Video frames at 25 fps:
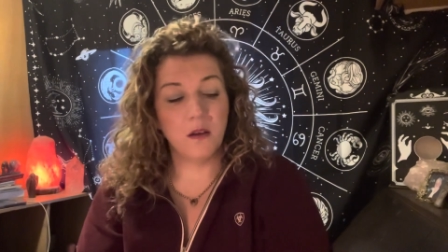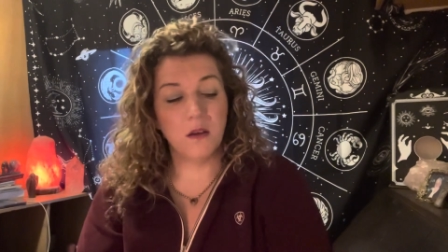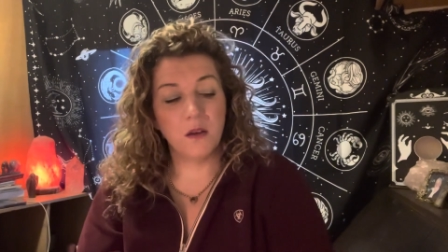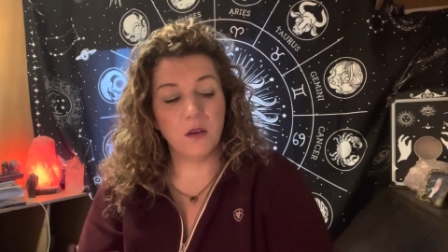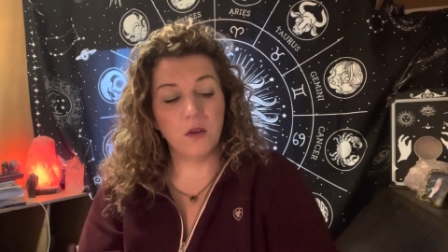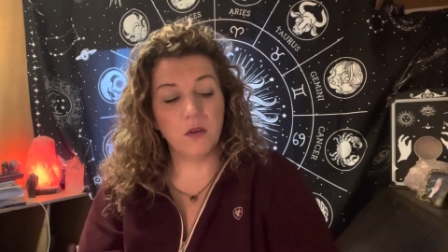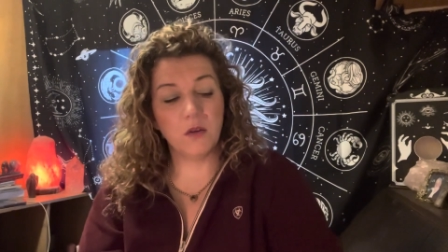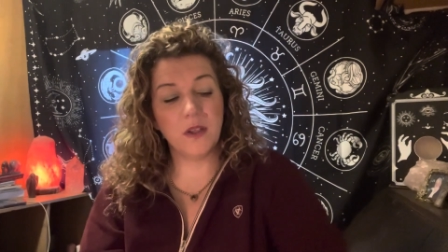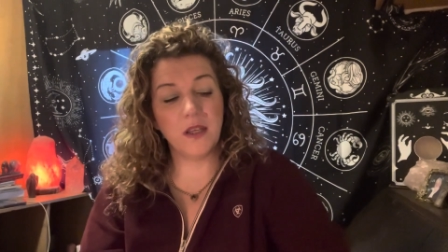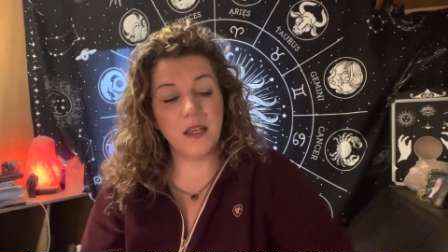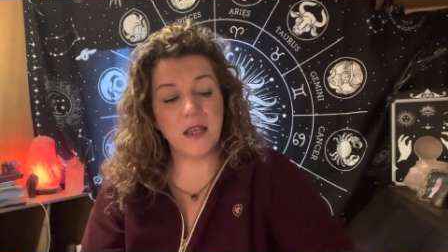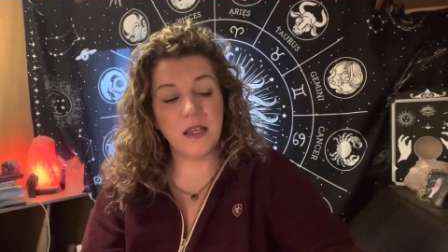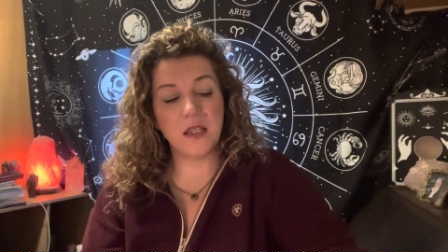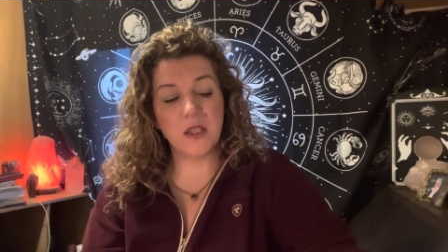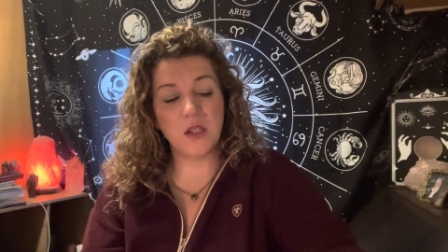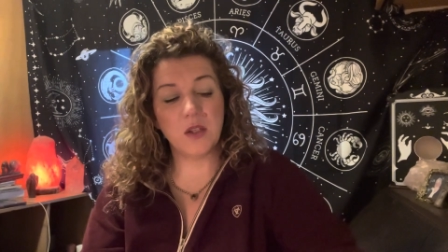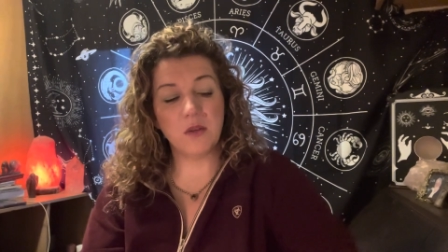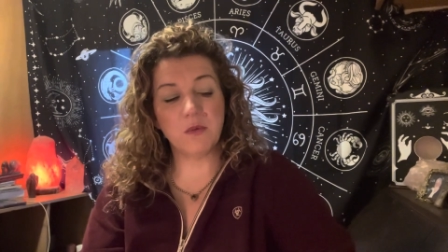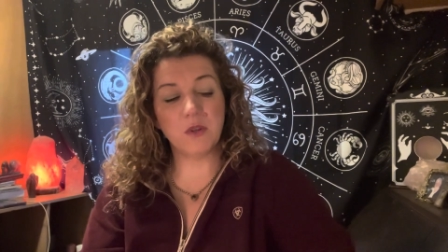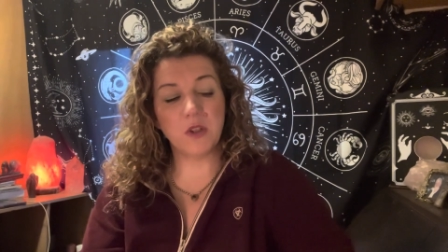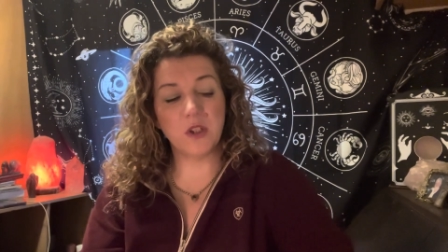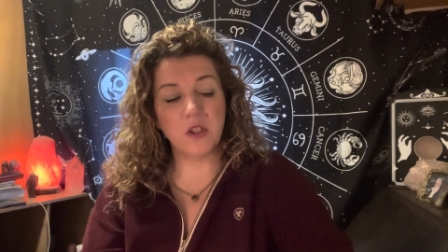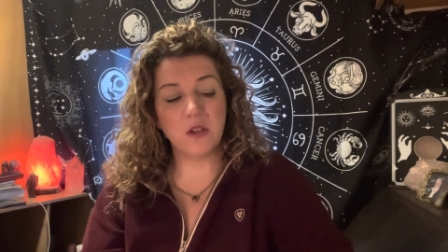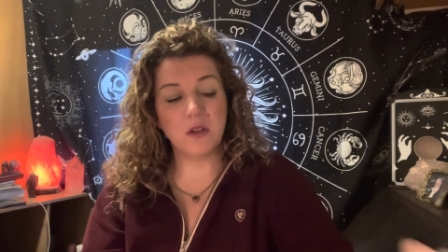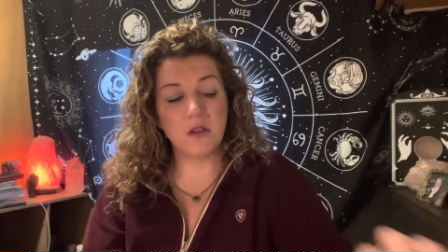Okay, so I'm
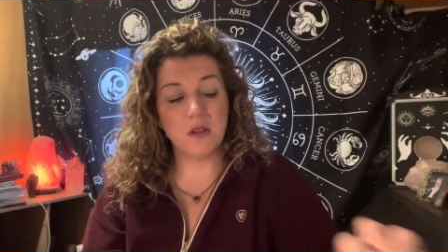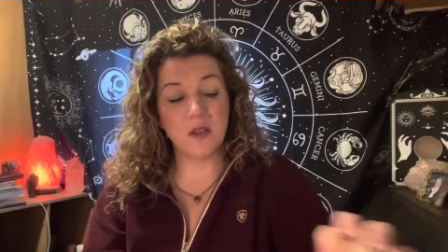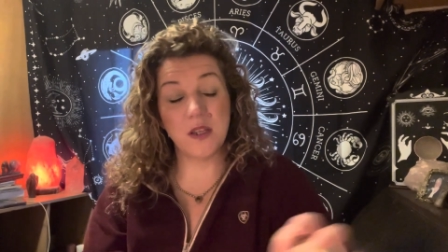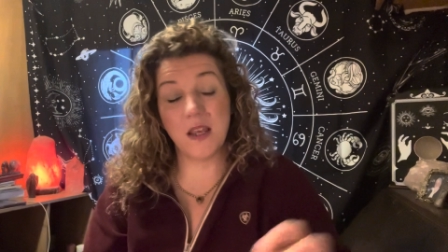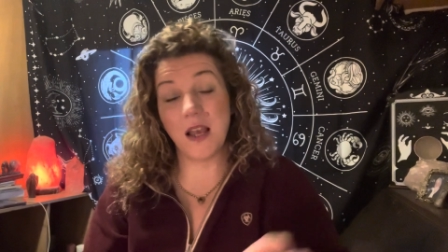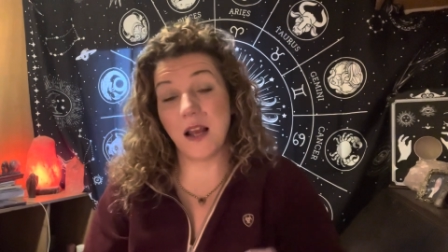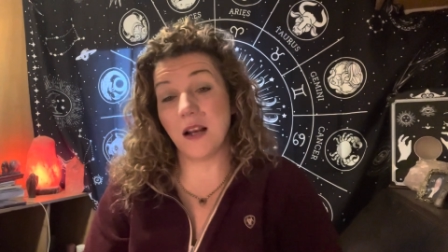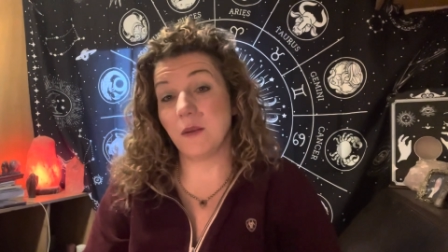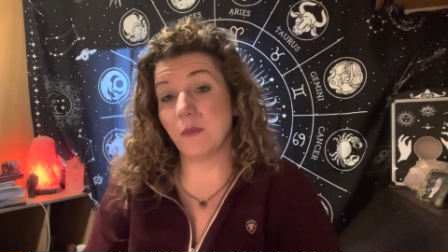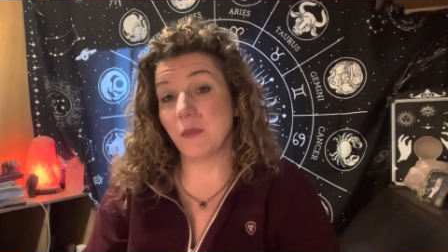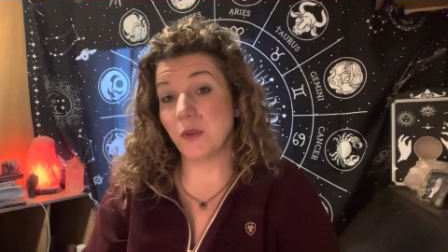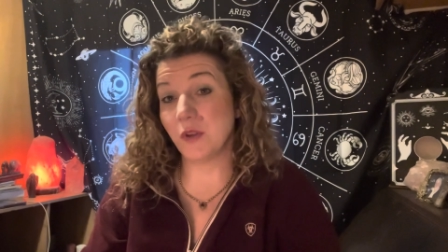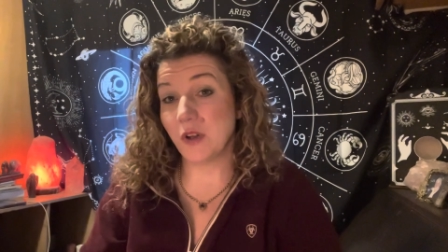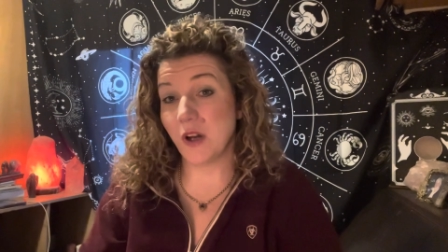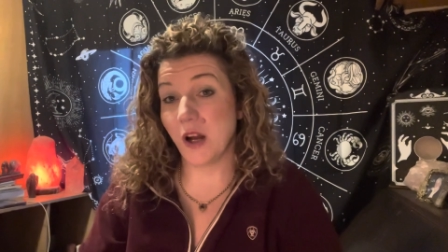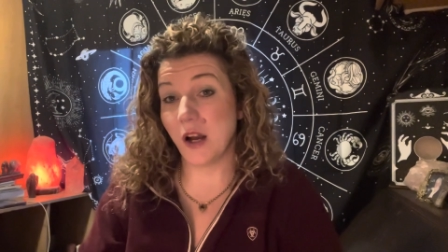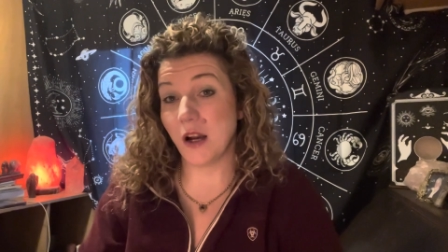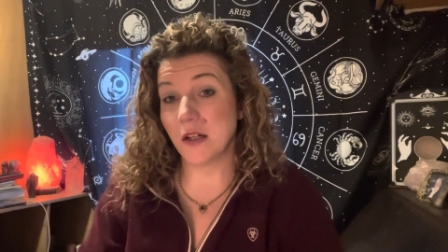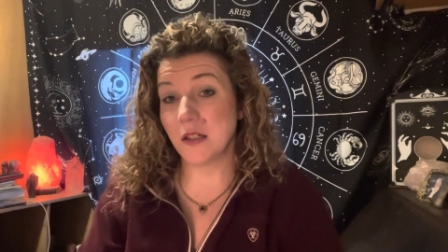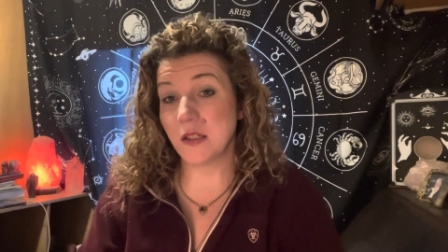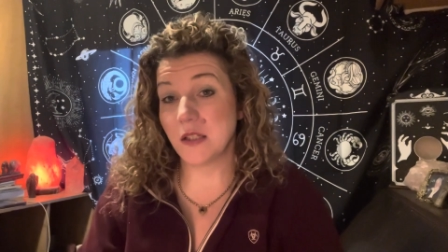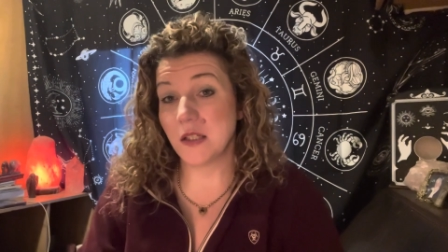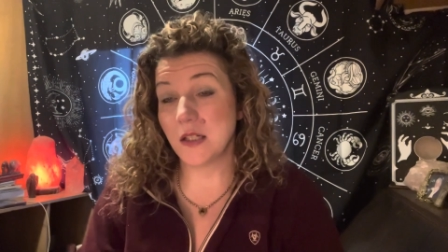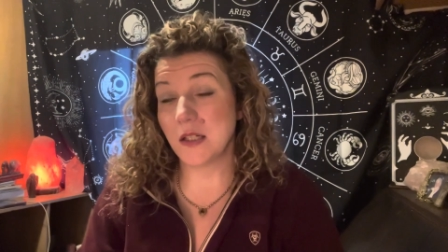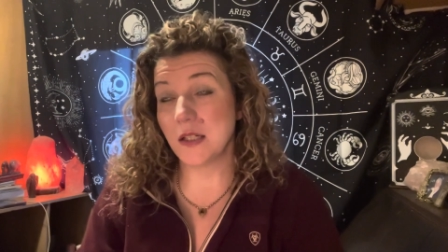going to use the animal
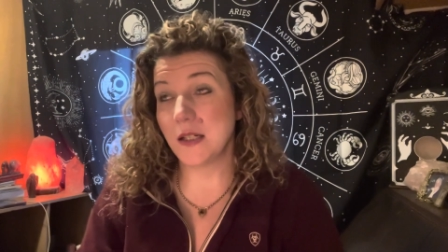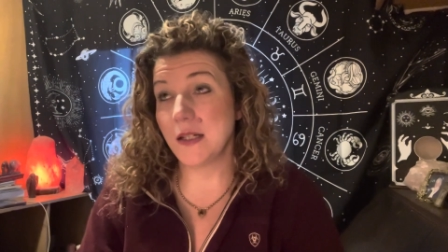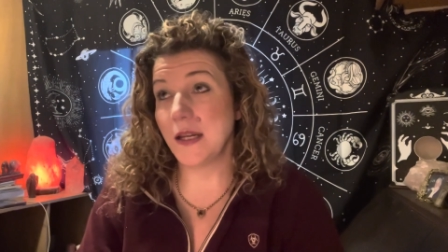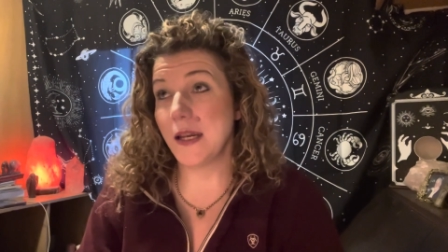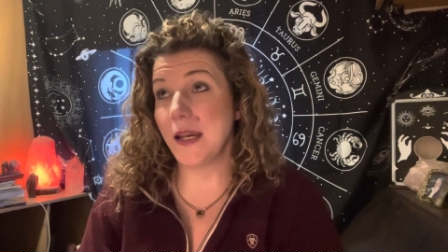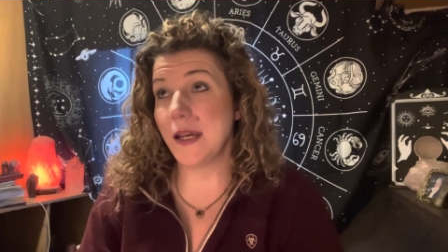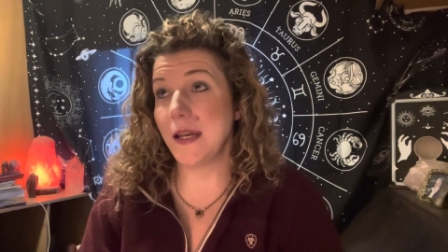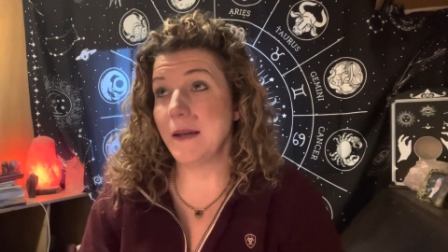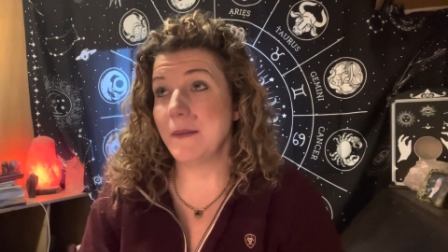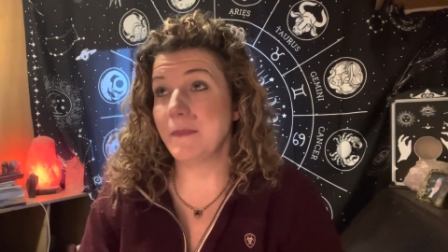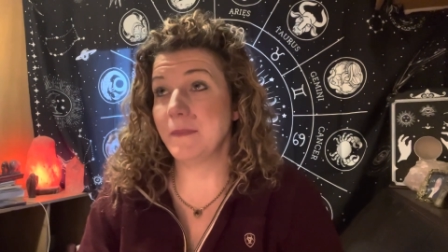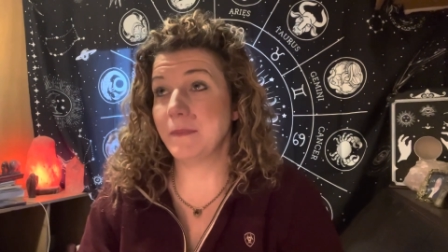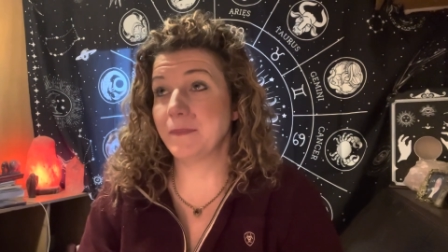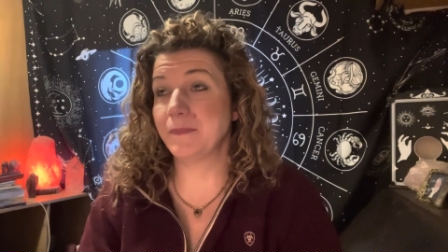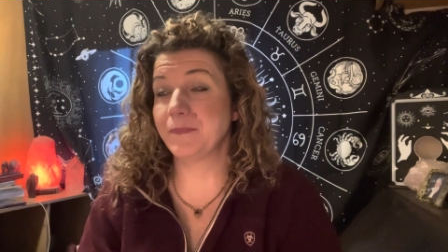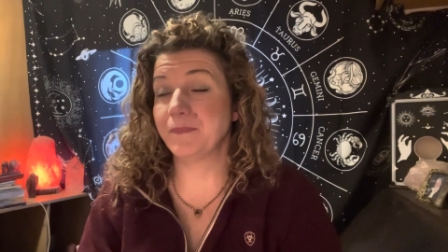cards today.